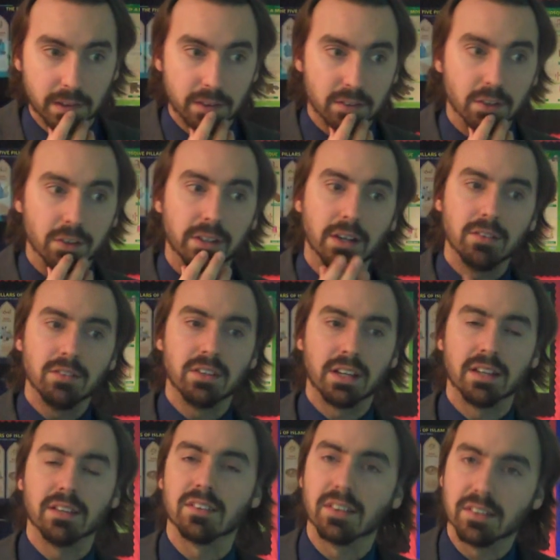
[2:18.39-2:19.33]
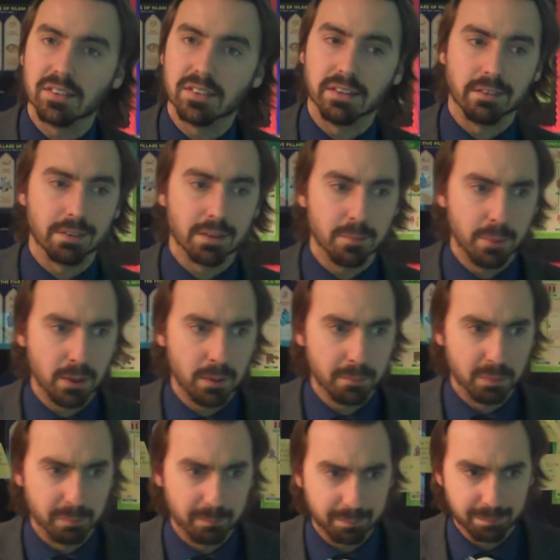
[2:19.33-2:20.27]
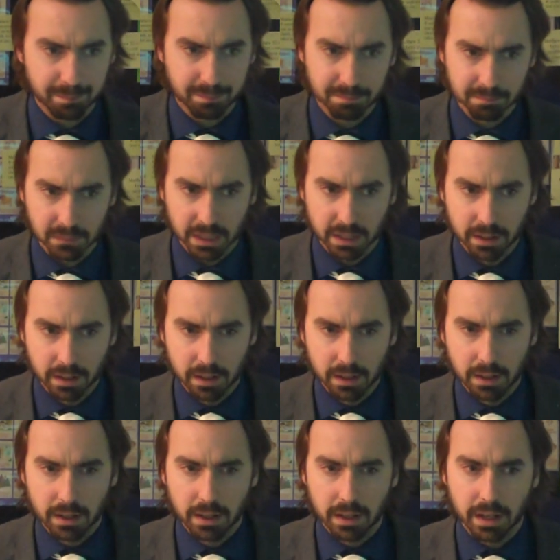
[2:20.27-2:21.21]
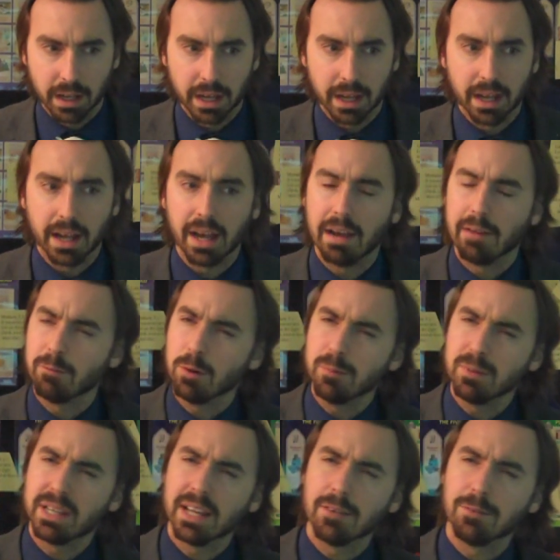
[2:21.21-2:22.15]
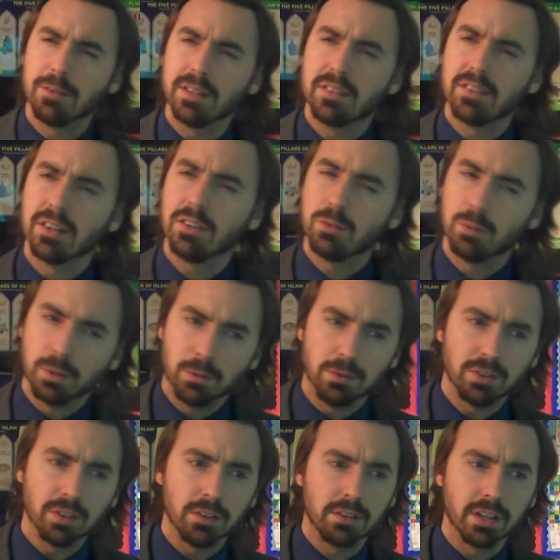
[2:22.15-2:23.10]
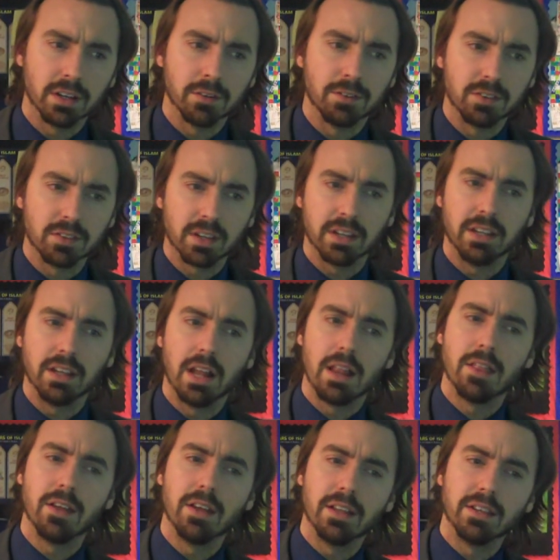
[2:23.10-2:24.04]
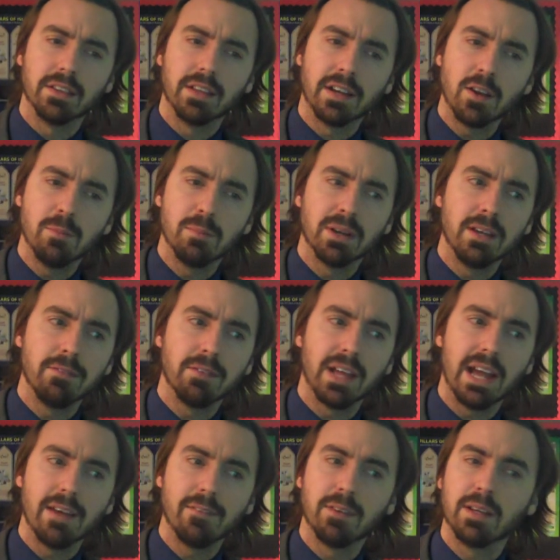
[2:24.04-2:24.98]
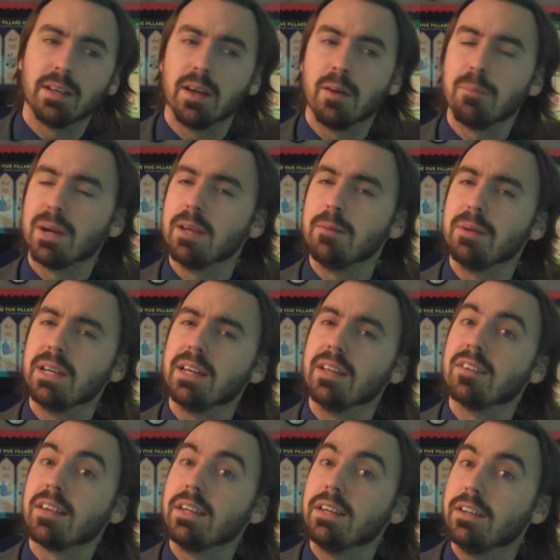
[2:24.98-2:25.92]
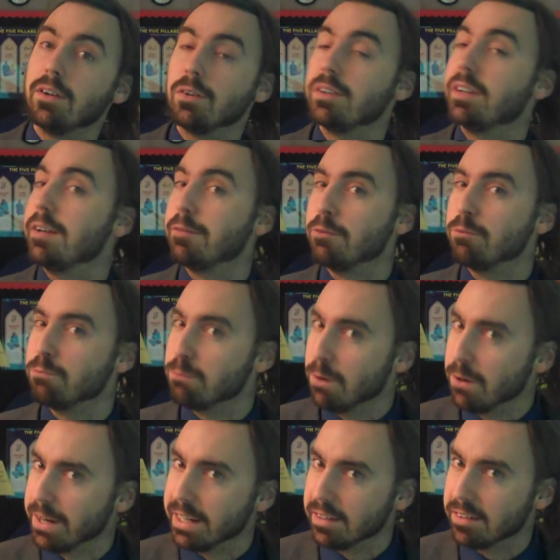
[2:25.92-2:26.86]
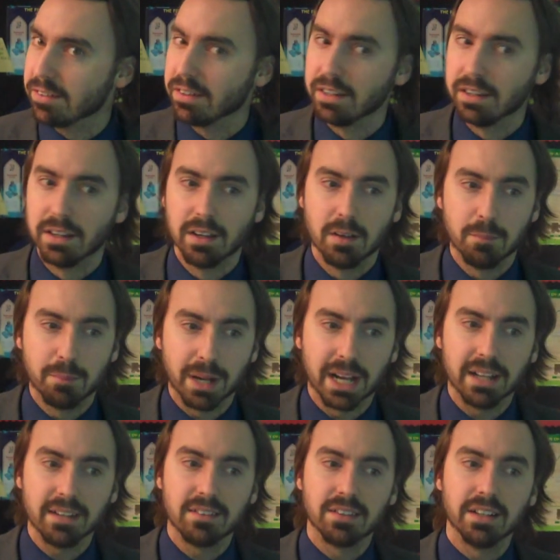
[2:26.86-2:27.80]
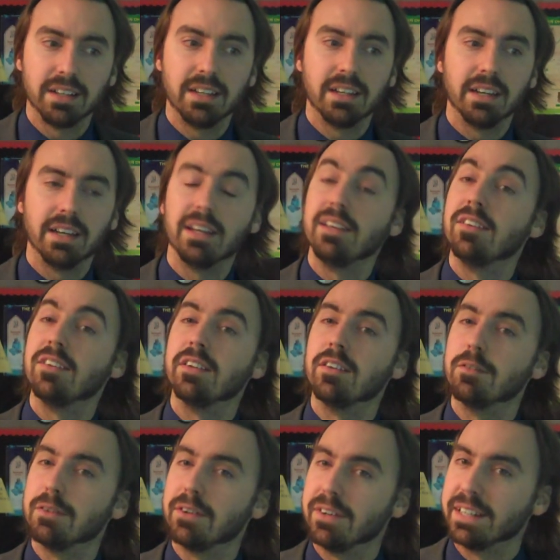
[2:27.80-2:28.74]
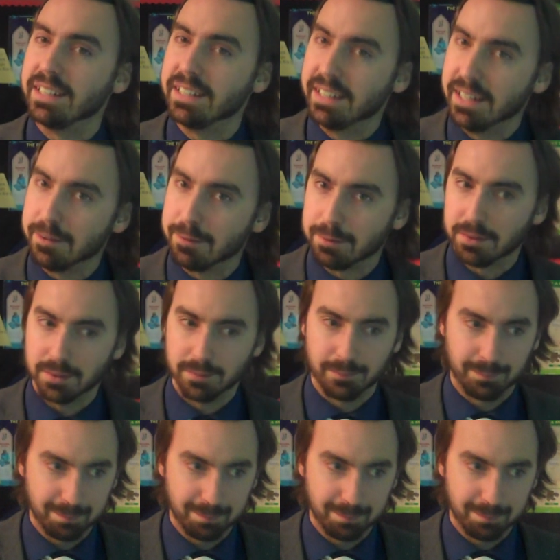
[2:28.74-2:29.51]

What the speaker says: So it goes against that sixth commandment. A Roman Catholic Church would also kind of state that they don't believe that having a baby is a God-given right, but actually it is a divine gift.